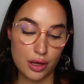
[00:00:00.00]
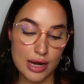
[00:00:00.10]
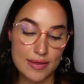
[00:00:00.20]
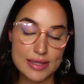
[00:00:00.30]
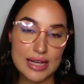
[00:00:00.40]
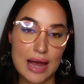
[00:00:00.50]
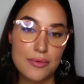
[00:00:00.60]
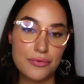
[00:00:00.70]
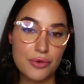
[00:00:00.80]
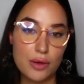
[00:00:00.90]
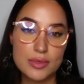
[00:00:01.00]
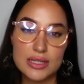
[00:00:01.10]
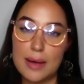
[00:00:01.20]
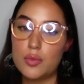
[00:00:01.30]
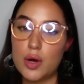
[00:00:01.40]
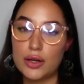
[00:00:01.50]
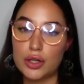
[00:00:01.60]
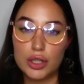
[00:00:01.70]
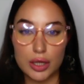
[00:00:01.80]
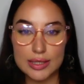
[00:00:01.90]
now this came from someone
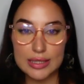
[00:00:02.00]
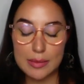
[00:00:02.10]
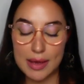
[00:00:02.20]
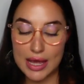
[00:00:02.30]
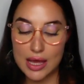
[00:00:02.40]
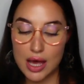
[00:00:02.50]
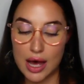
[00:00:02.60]
close to me.